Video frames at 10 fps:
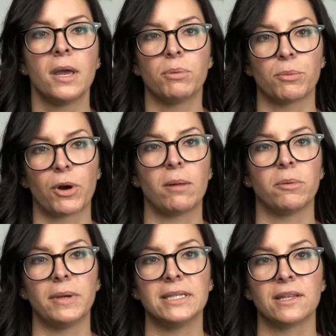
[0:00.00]
But the
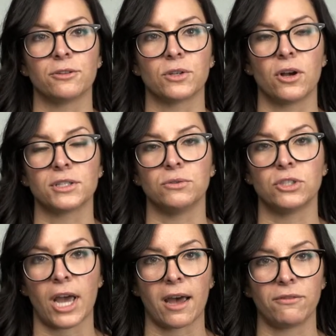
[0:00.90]
problem is that there's also
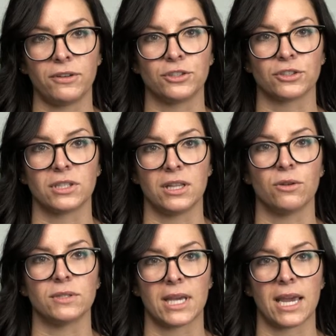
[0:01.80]
chat features in
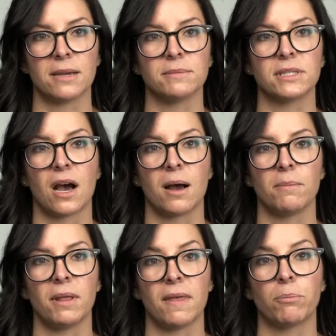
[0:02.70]
those games
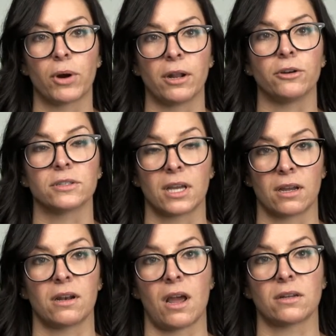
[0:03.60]
that predators
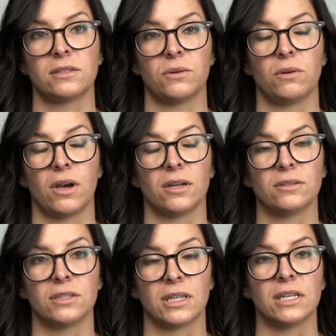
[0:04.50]
can connect
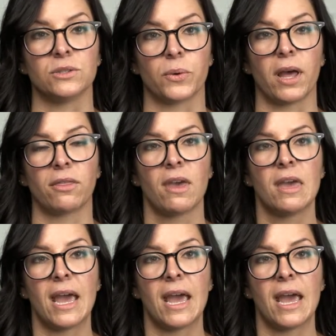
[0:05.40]
to kids with.